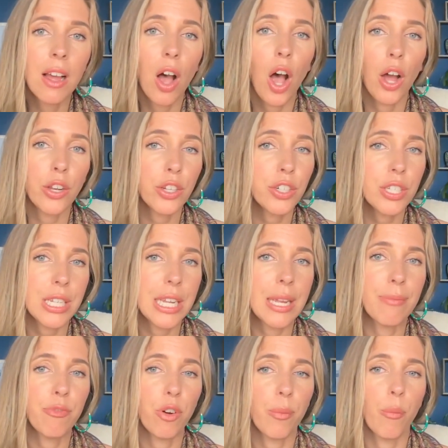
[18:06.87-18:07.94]
on your team
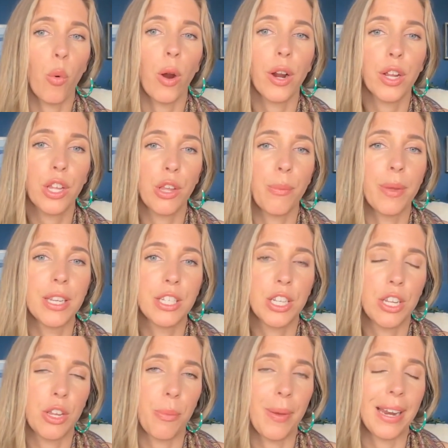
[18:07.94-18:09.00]
for more
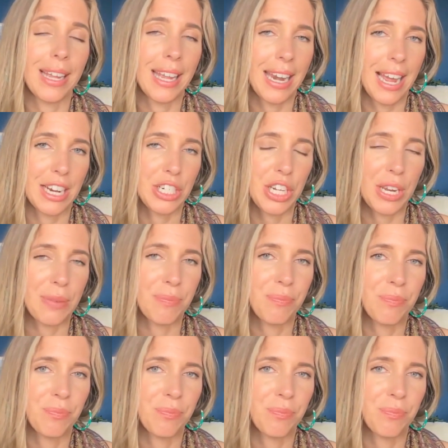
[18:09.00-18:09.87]
human-to-human connection.